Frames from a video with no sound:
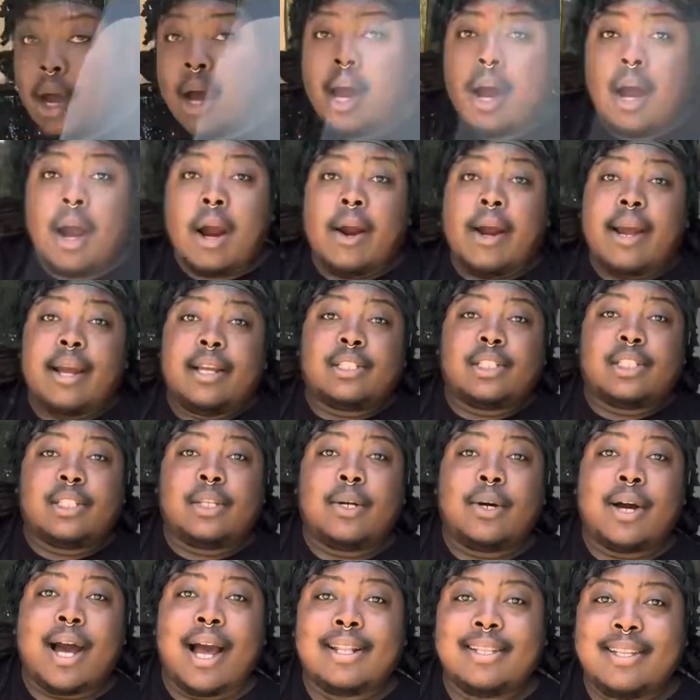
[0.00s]
All right,
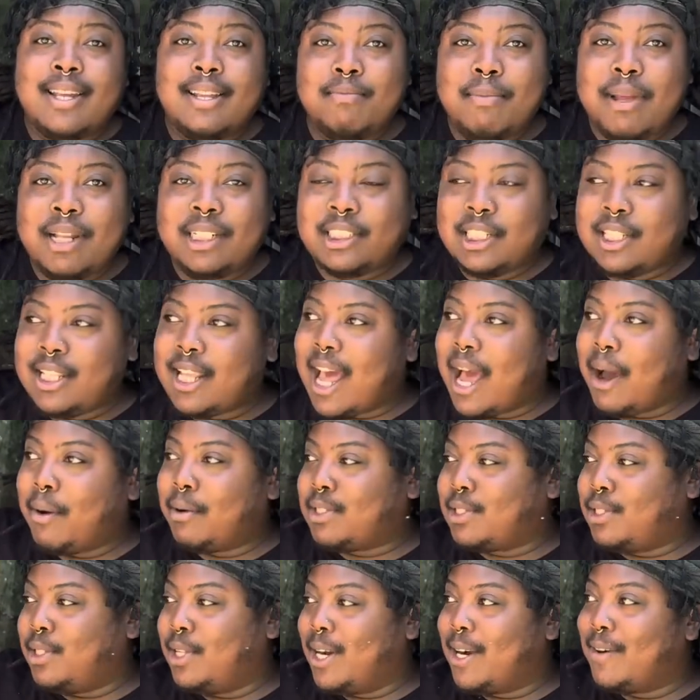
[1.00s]
so I did mention that I
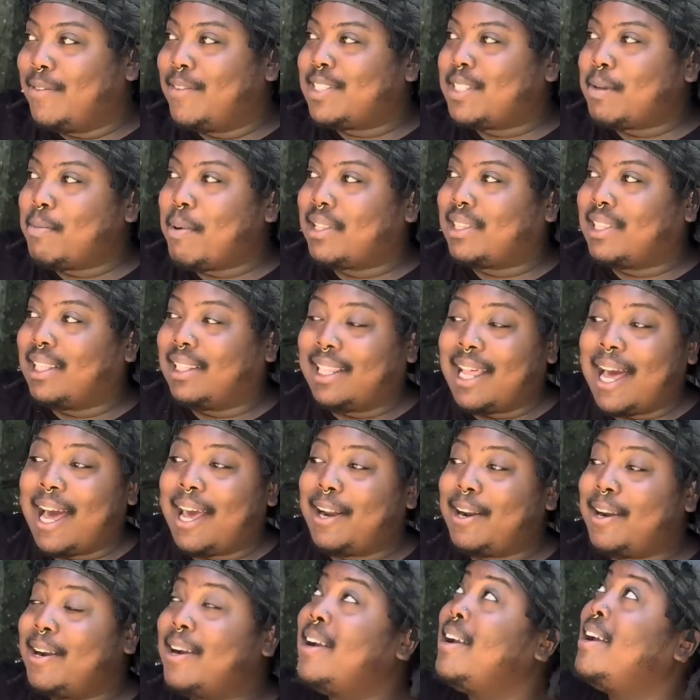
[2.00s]
was nervous about the
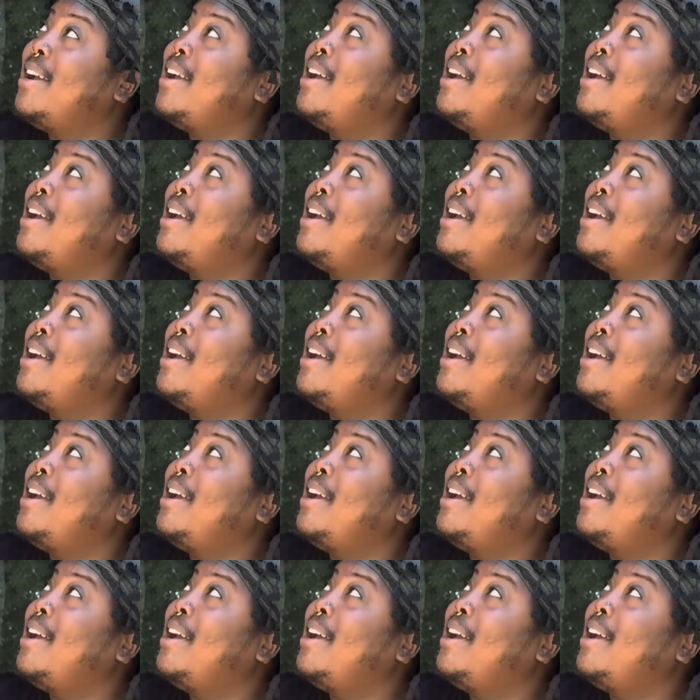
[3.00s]
ladder